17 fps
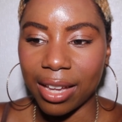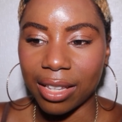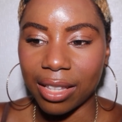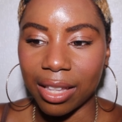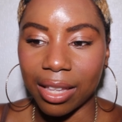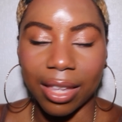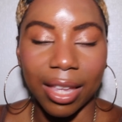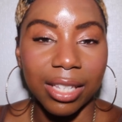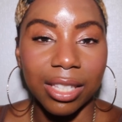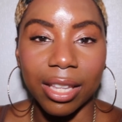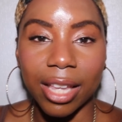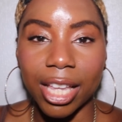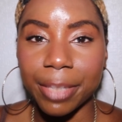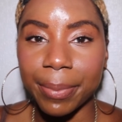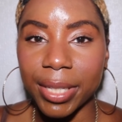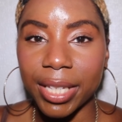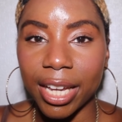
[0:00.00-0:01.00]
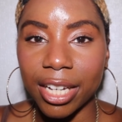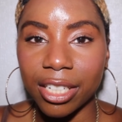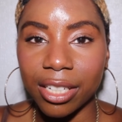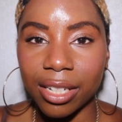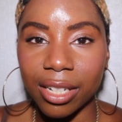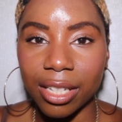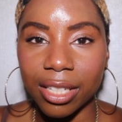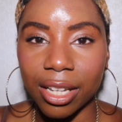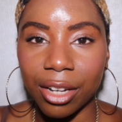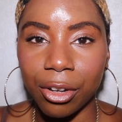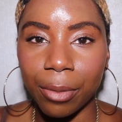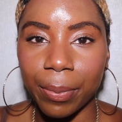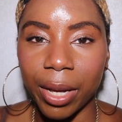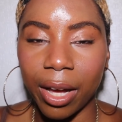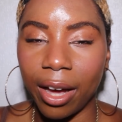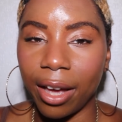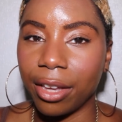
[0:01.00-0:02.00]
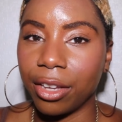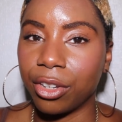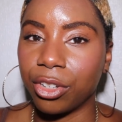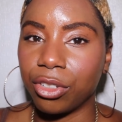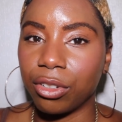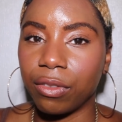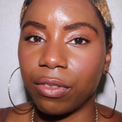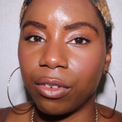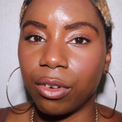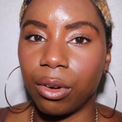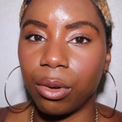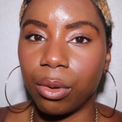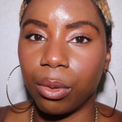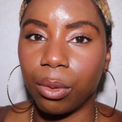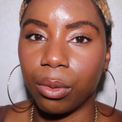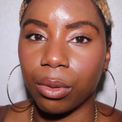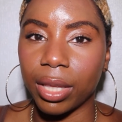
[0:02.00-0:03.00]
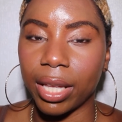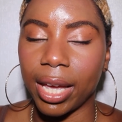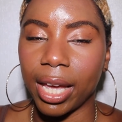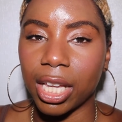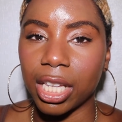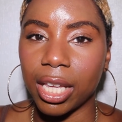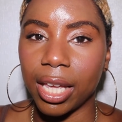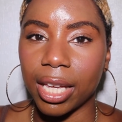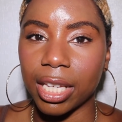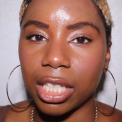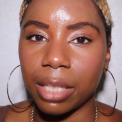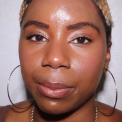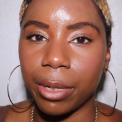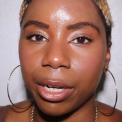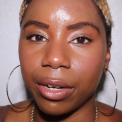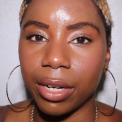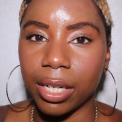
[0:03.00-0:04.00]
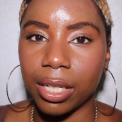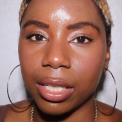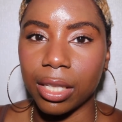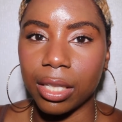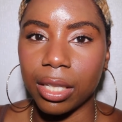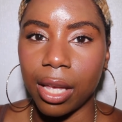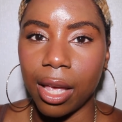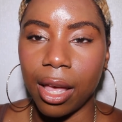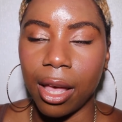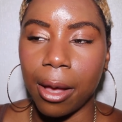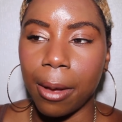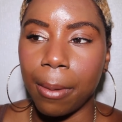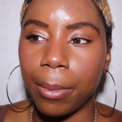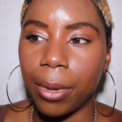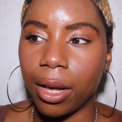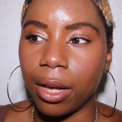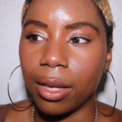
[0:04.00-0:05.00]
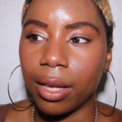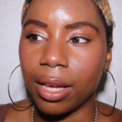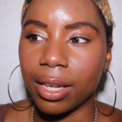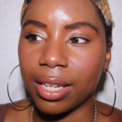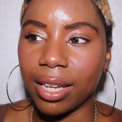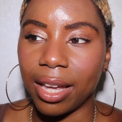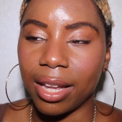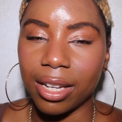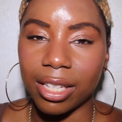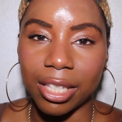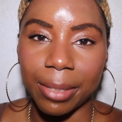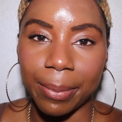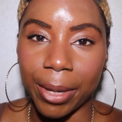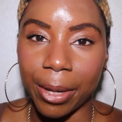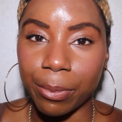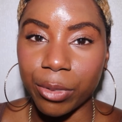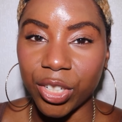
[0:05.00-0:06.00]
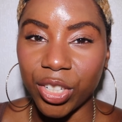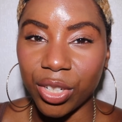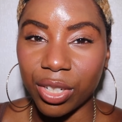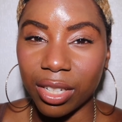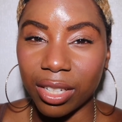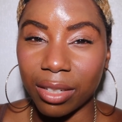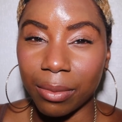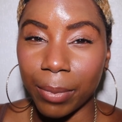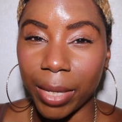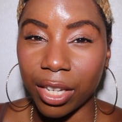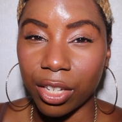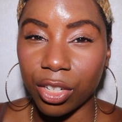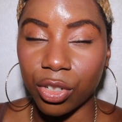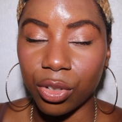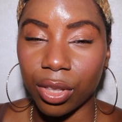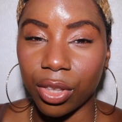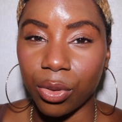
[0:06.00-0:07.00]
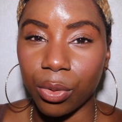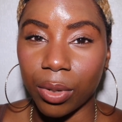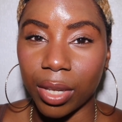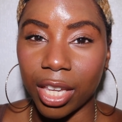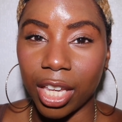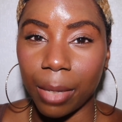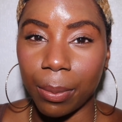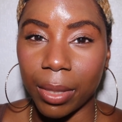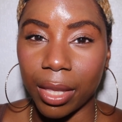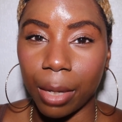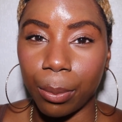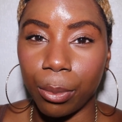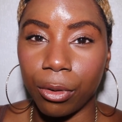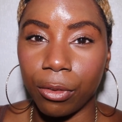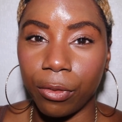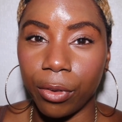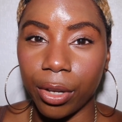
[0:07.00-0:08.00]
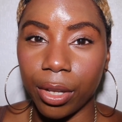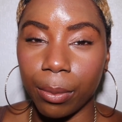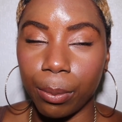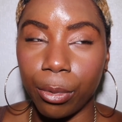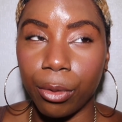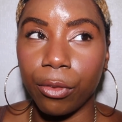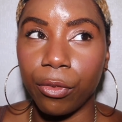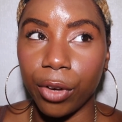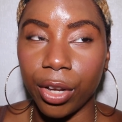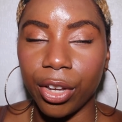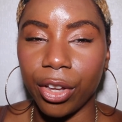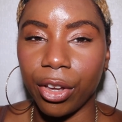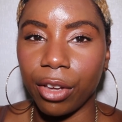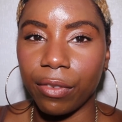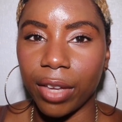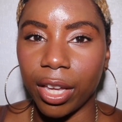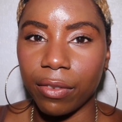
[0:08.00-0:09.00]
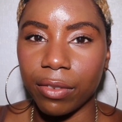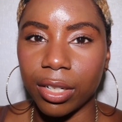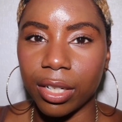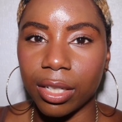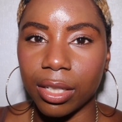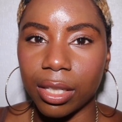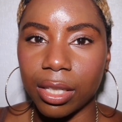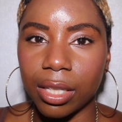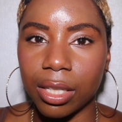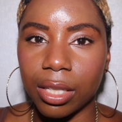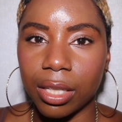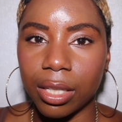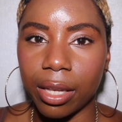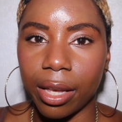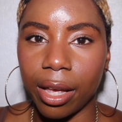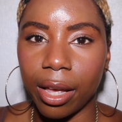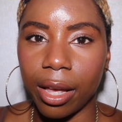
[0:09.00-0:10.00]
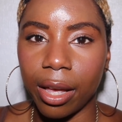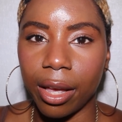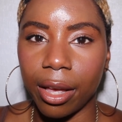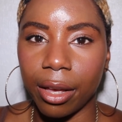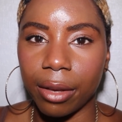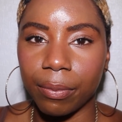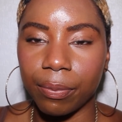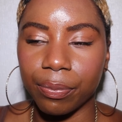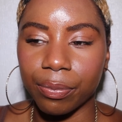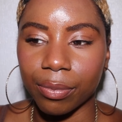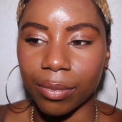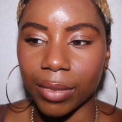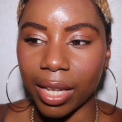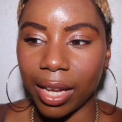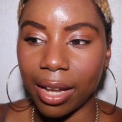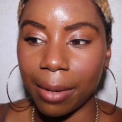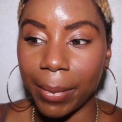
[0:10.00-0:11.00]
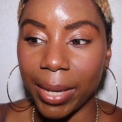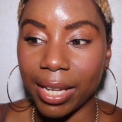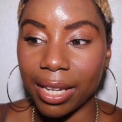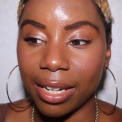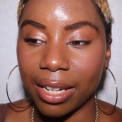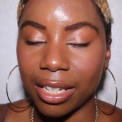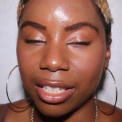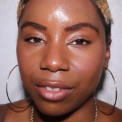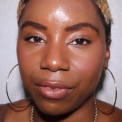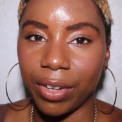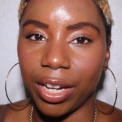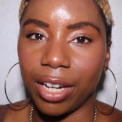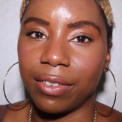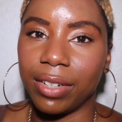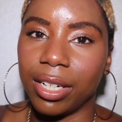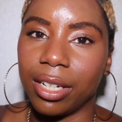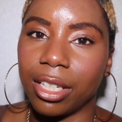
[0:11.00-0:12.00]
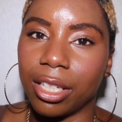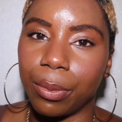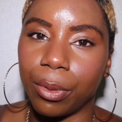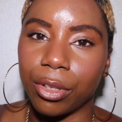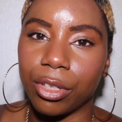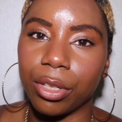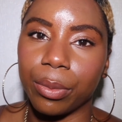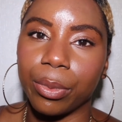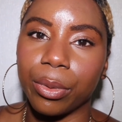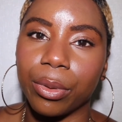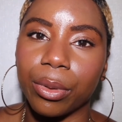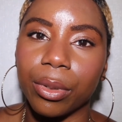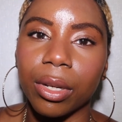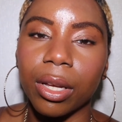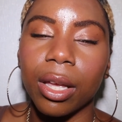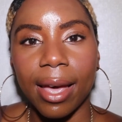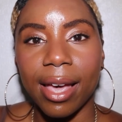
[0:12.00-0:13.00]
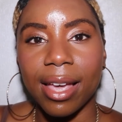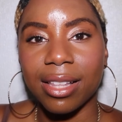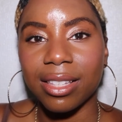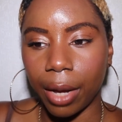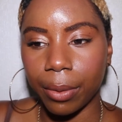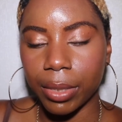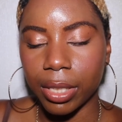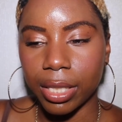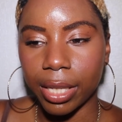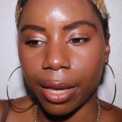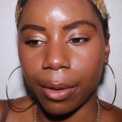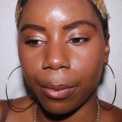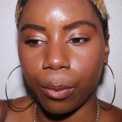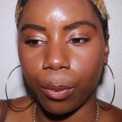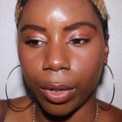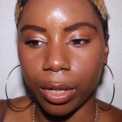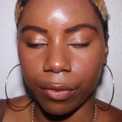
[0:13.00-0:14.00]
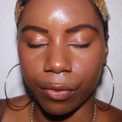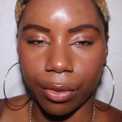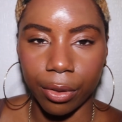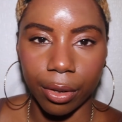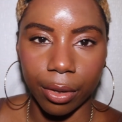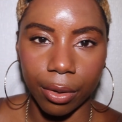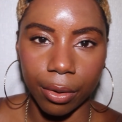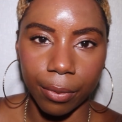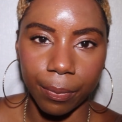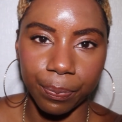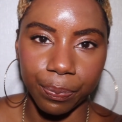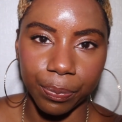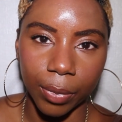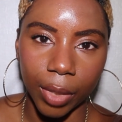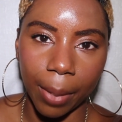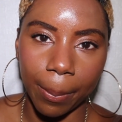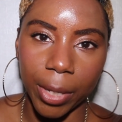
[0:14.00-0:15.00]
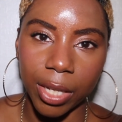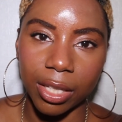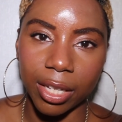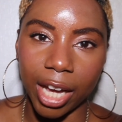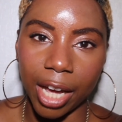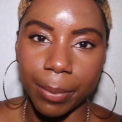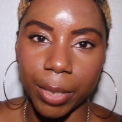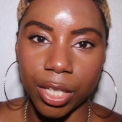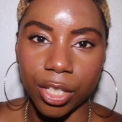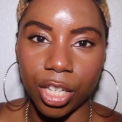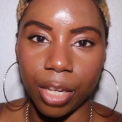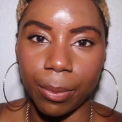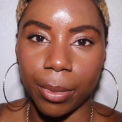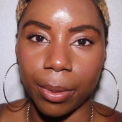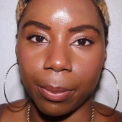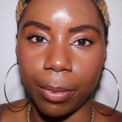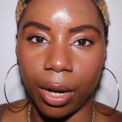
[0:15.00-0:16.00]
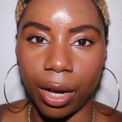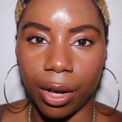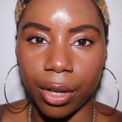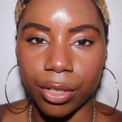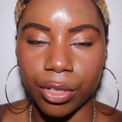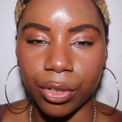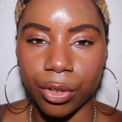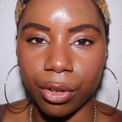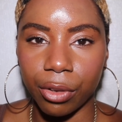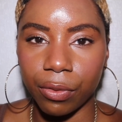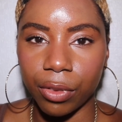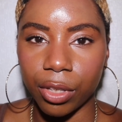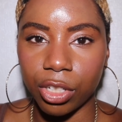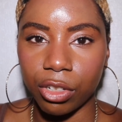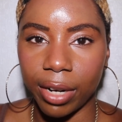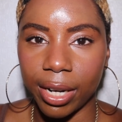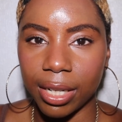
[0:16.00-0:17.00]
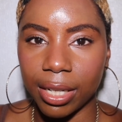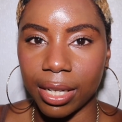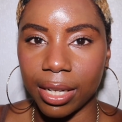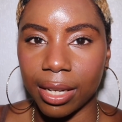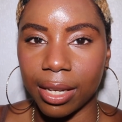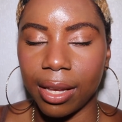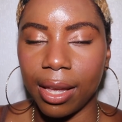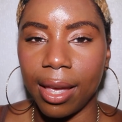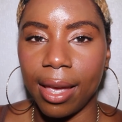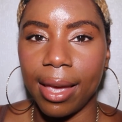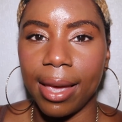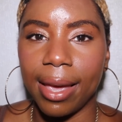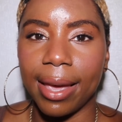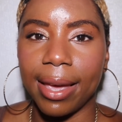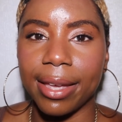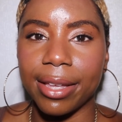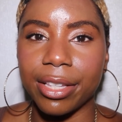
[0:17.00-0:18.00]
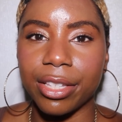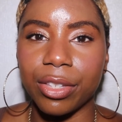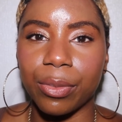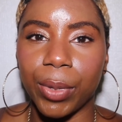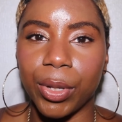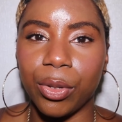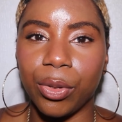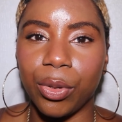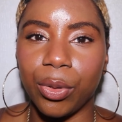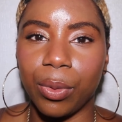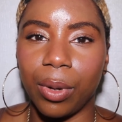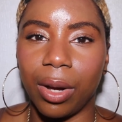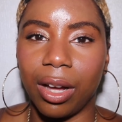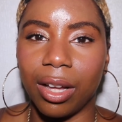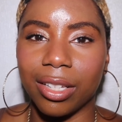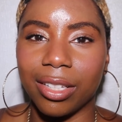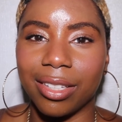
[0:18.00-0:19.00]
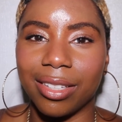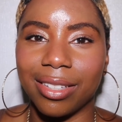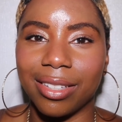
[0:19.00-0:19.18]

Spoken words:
I guess the expectation is a little bit higher because you've got all that experience. But again, it's about making sure that you're keeping that portfolio of evidence and making it as varied as possible. And I would say one of the most time-consuming parts of the training is when you are